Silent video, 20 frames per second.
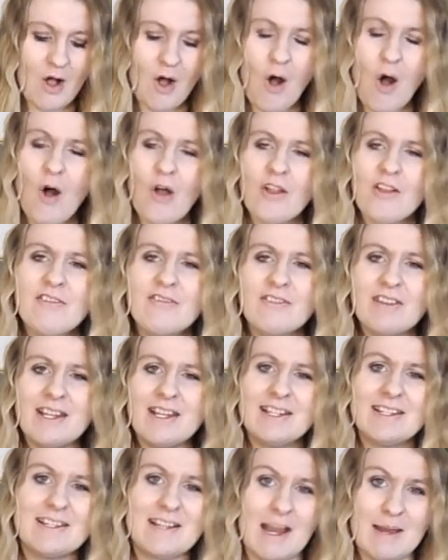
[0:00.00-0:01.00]
All of
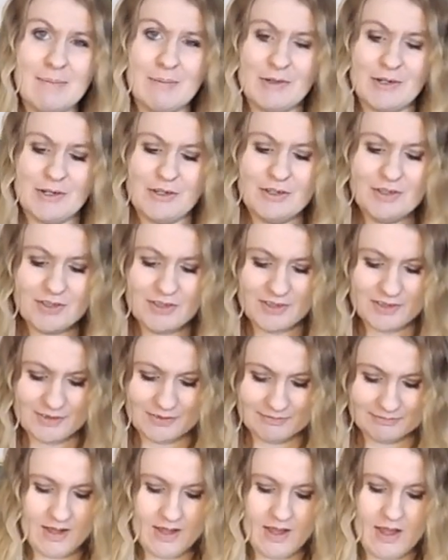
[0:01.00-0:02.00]
these diapers,
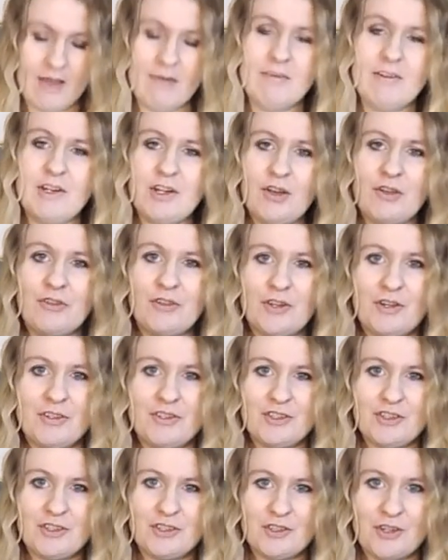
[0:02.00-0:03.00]
I'm going to go through and
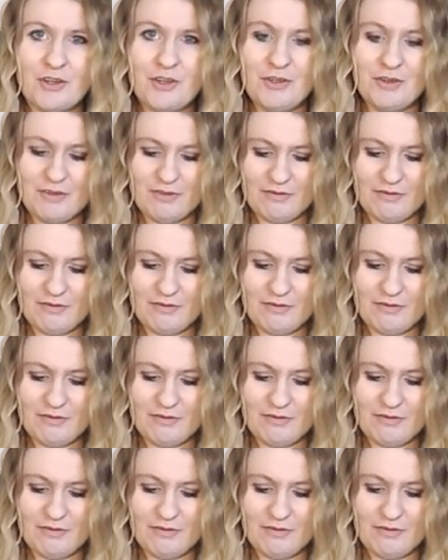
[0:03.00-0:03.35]
just show you a